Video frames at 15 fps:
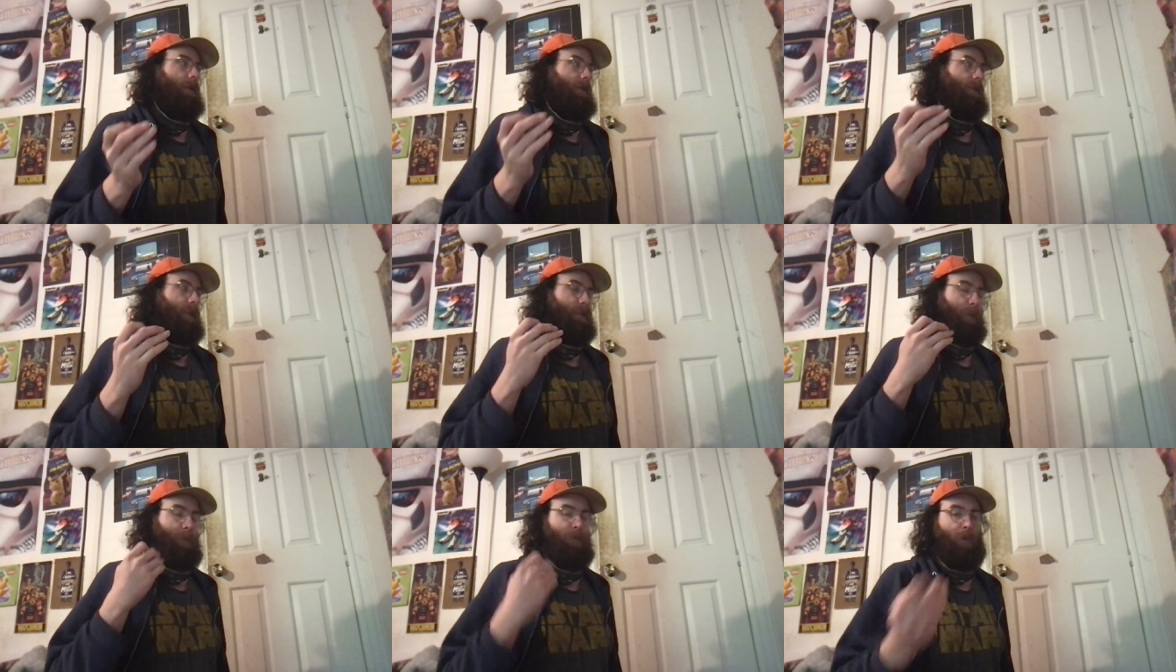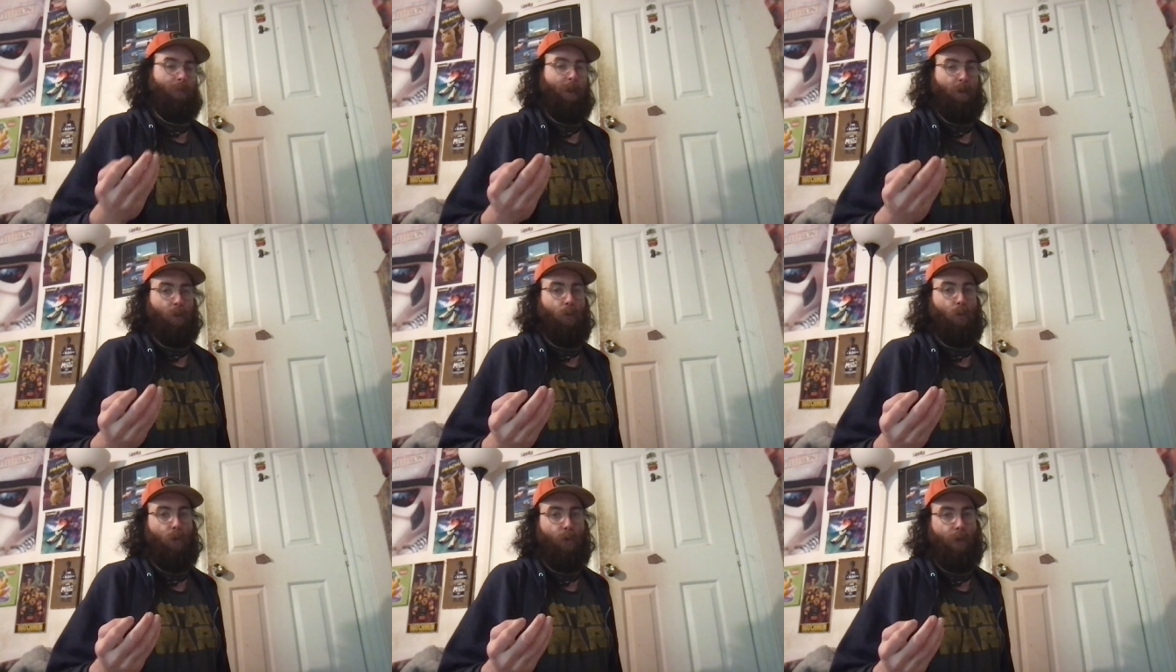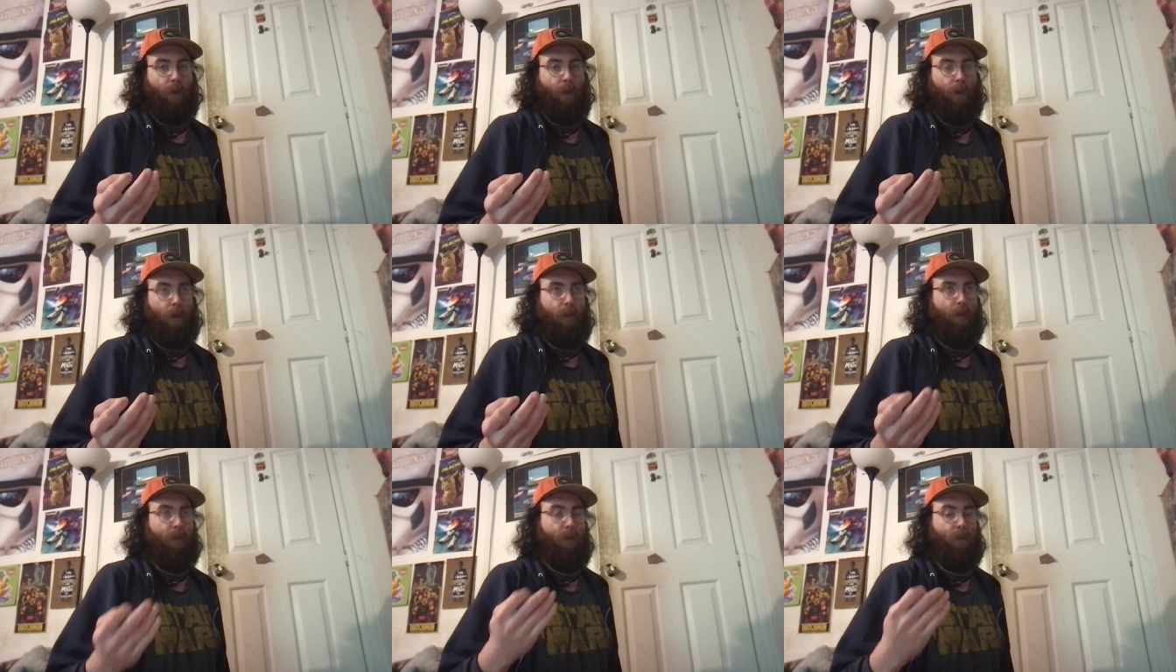next episode
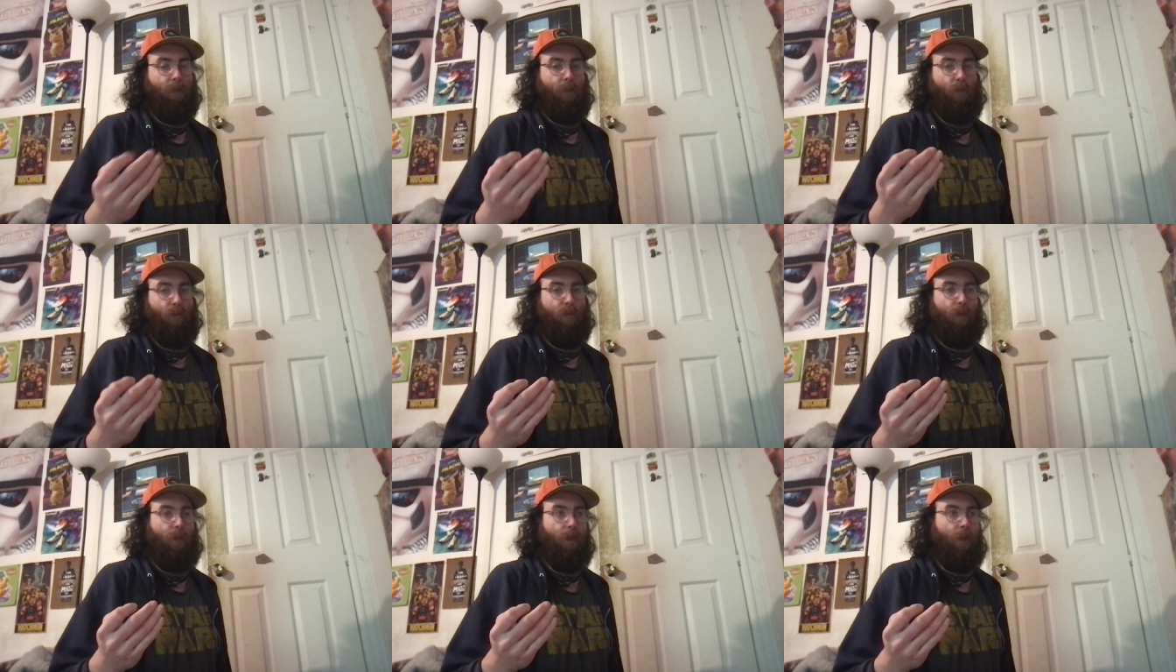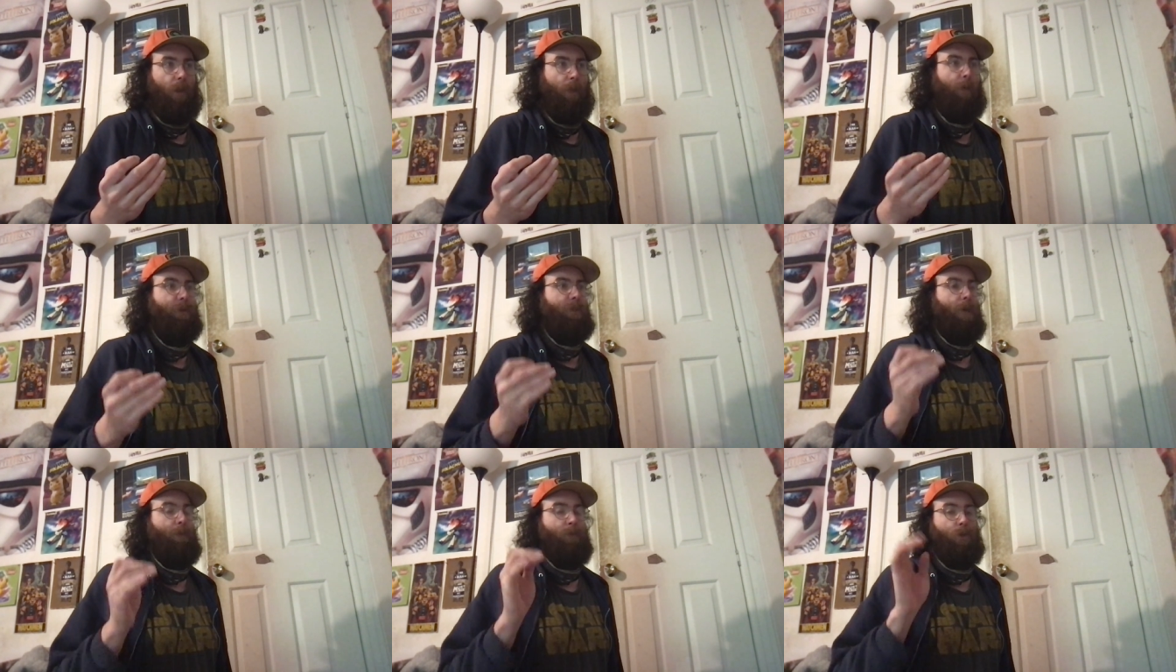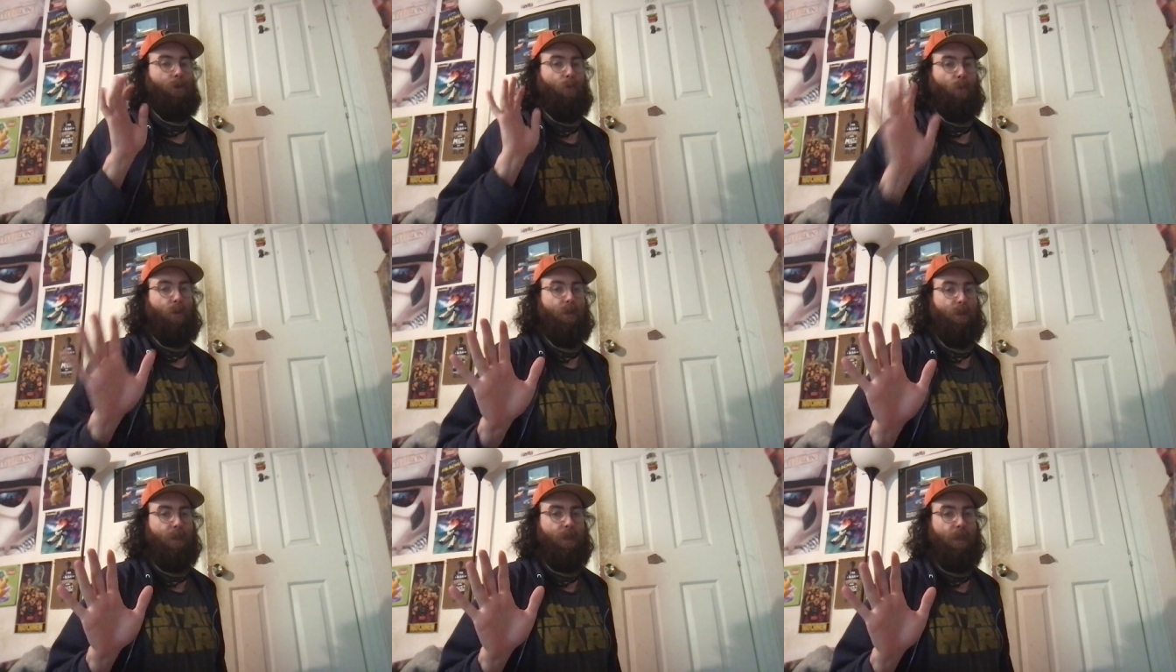Mandalorian, Season 3, with Chapter
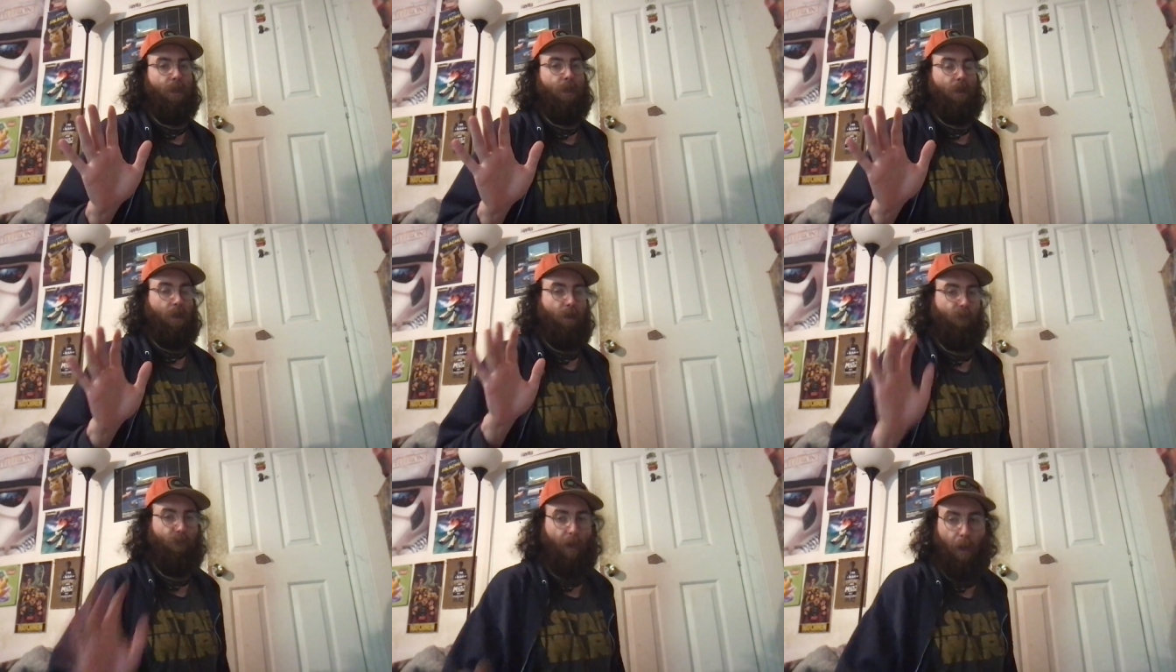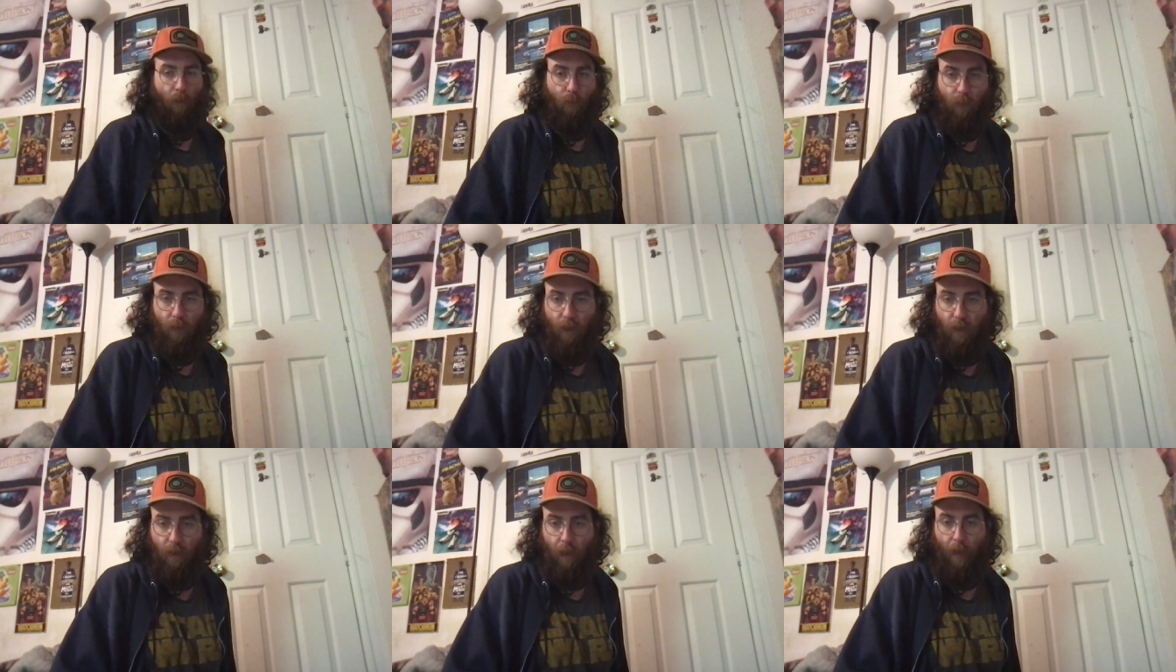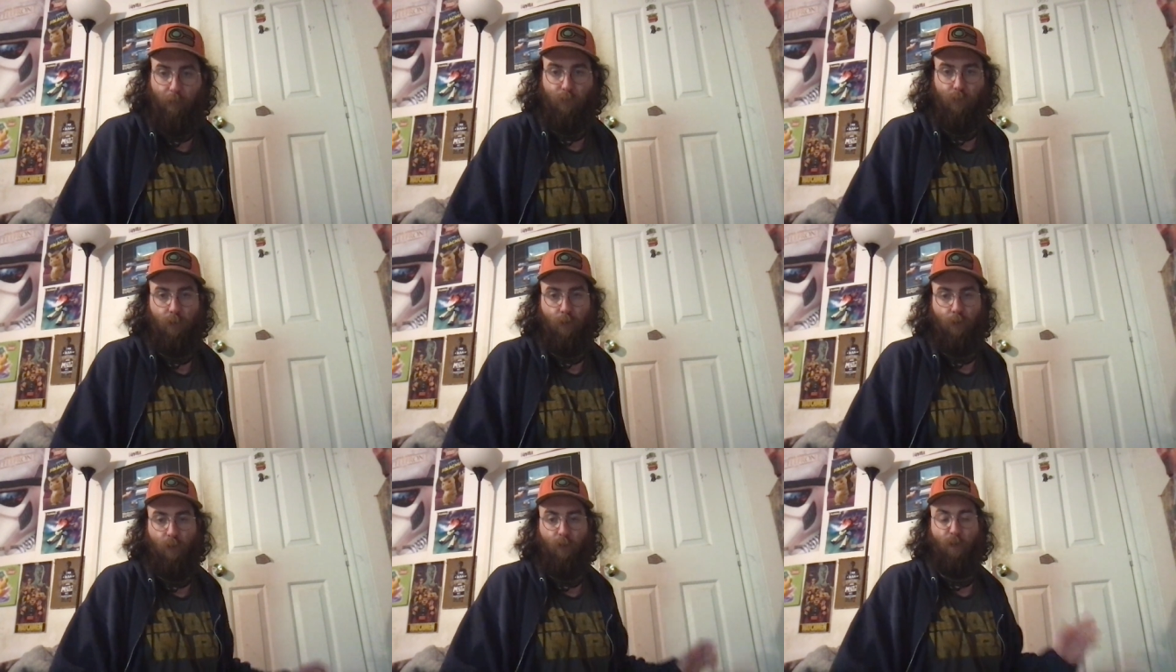20, The Foundling,
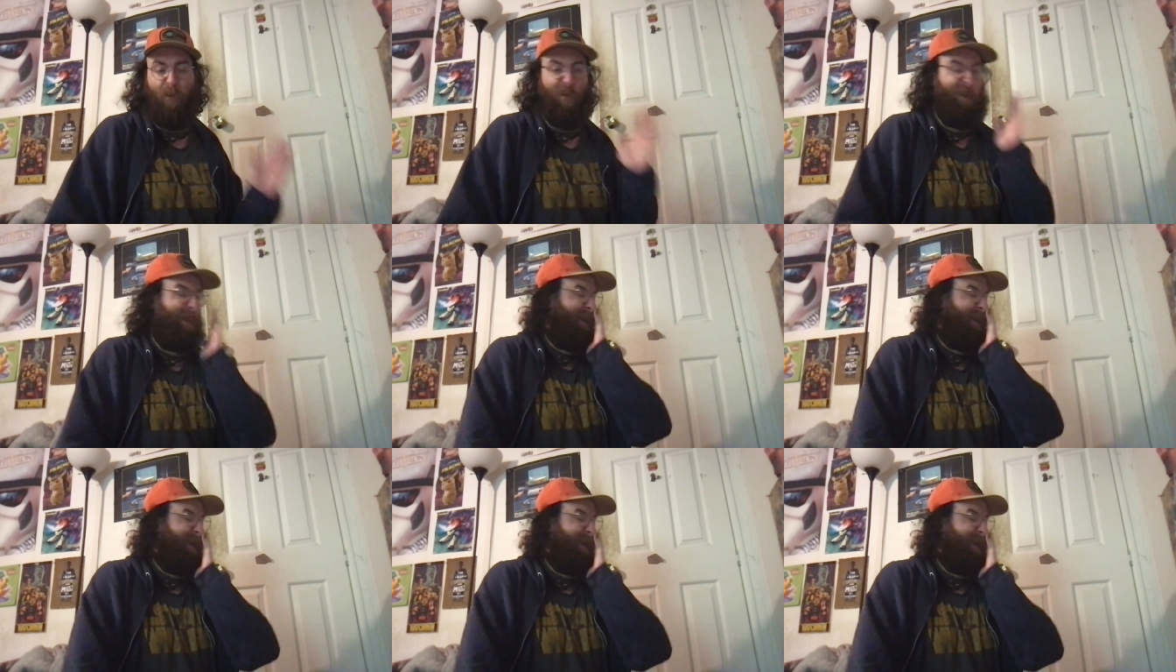after